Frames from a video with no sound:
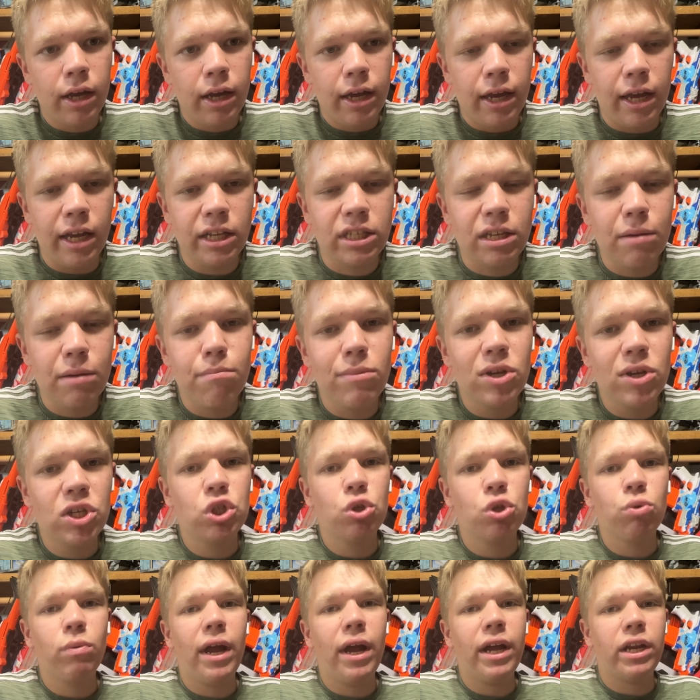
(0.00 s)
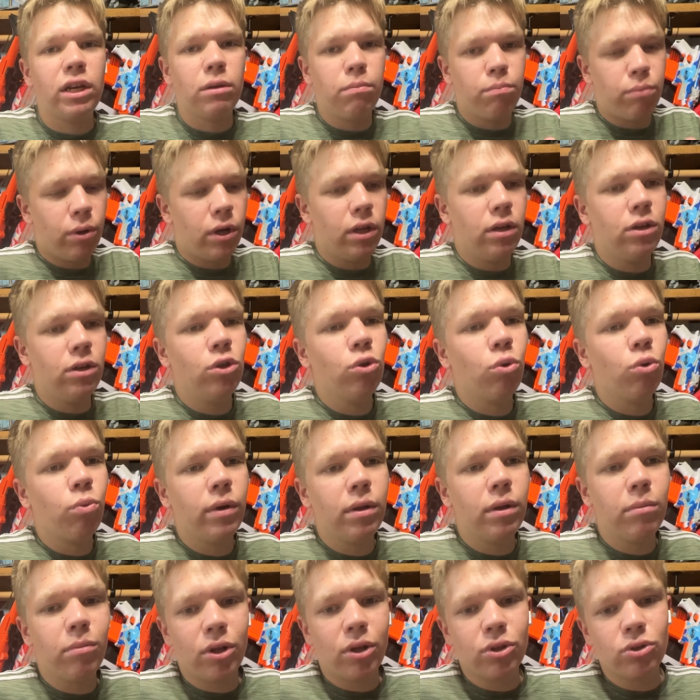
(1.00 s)
It's a misdirect, but you'll
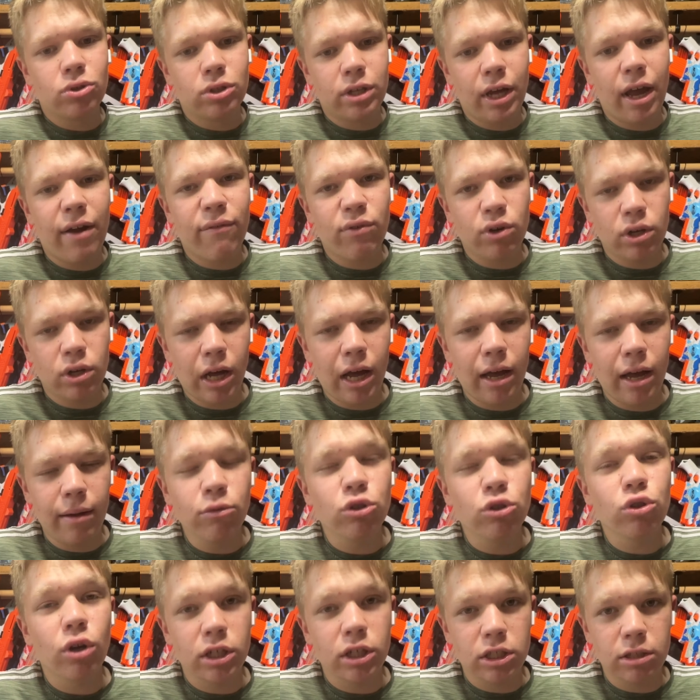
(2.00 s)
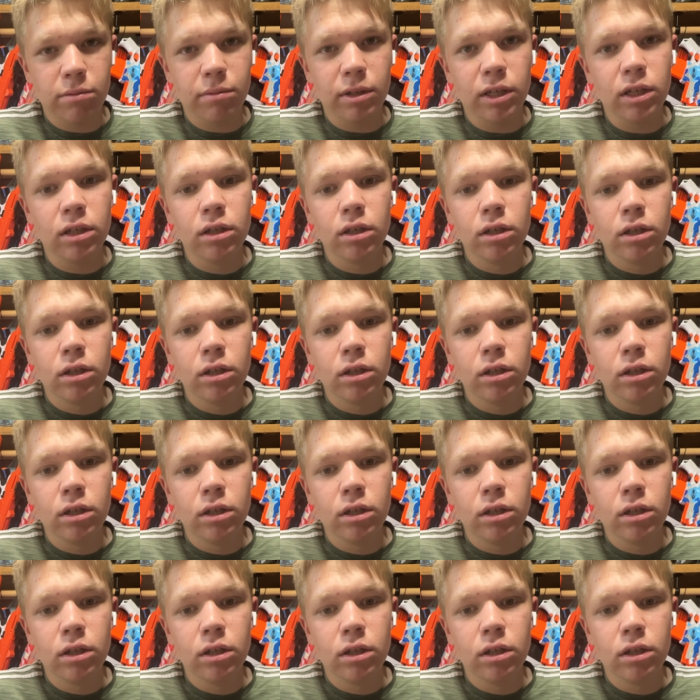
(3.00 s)
win Mother's Day every time, trust me.